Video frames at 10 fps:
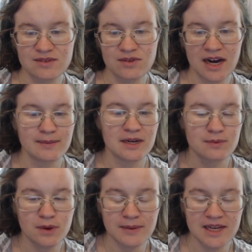that rhyme, and
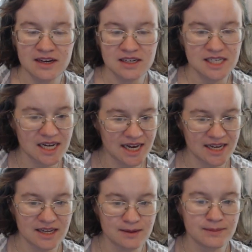I'd probably
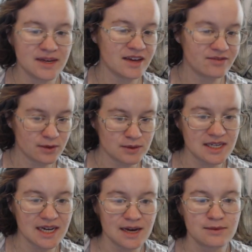underline them if I was
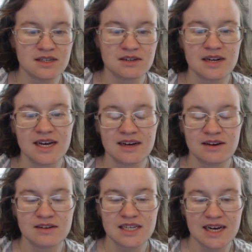allowed to unli-
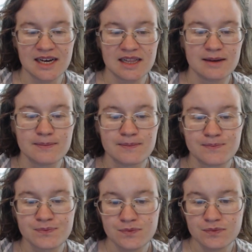underline them.
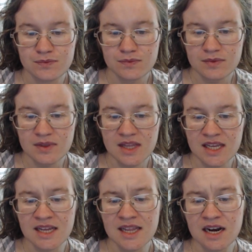
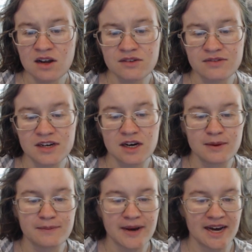And then look for
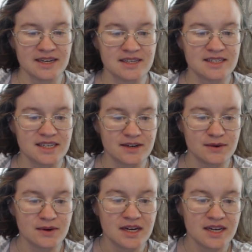common patterns.
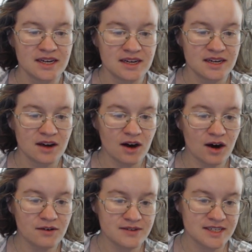So
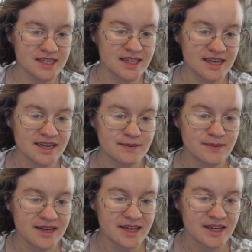often they can
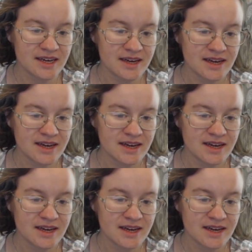be